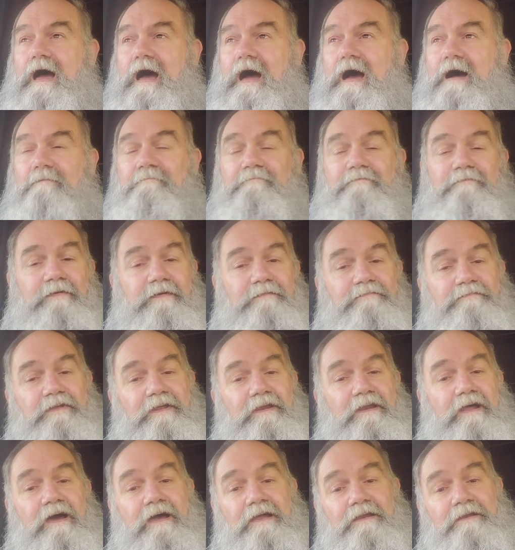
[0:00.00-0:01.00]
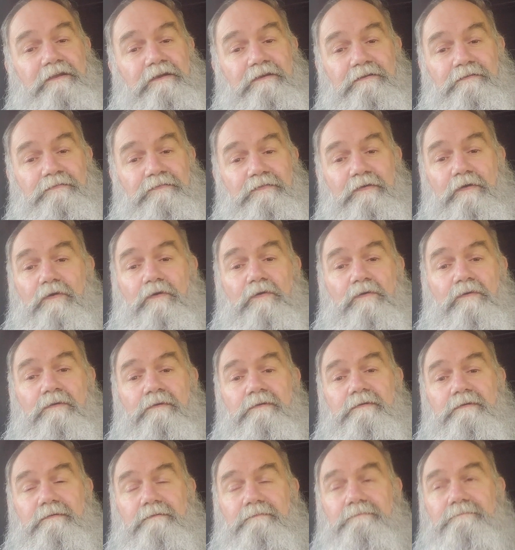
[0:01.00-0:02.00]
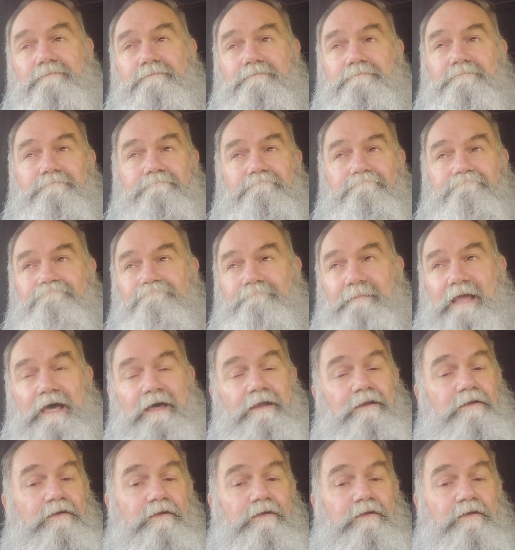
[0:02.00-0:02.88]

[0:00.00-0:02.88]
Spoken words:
I'm 59 years old. I